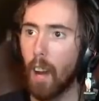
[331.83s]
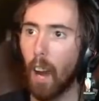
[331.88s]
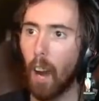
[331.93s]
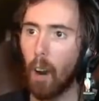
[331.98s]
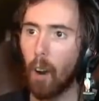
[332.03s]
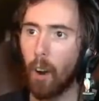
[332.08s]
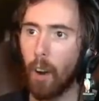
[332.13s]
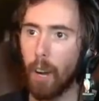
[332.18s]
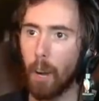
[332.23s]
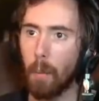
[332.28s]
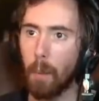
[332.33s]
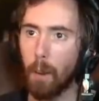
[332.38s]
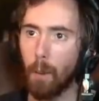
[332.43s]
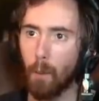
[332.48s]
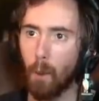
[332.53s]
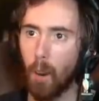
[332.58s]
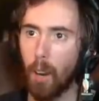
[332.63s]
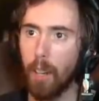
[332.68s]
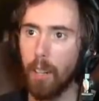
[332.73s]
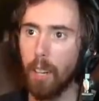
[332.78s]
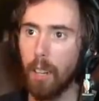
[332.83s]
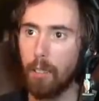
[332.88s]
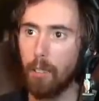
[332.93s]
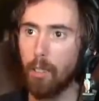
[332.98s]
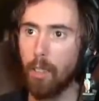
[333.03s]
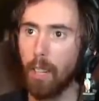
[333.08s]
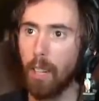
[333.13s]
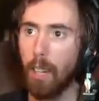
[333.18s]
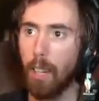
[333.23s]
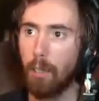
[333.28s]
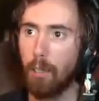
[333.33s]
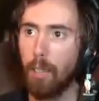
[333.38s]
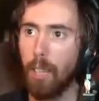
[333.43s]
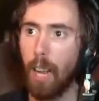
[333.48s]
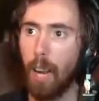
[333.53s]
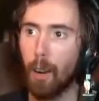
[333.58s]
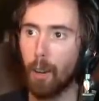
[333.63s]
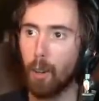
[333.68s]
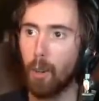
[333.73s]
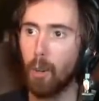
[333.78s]
All right, I'm gonna run. Let's see. Let's
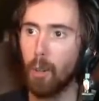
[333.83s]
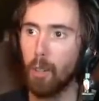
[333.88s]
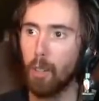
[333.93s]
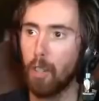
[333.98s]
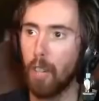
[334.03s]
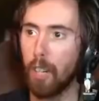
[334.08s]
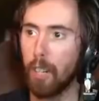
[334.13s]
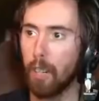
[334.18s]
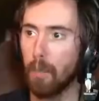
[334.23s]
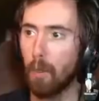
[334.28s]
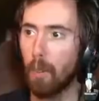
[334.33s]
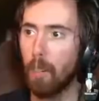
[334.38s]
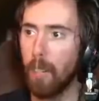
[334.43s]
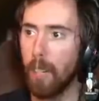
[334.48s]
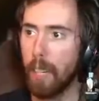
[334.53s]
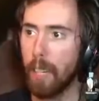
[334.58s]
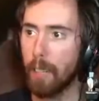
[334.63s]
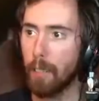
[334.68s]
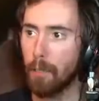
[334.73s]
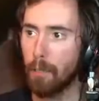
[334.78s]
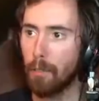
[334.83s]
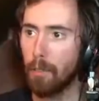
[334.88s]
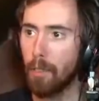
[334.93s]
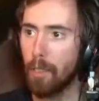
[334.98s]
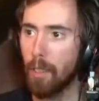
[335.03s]
see how cool Jelly really is.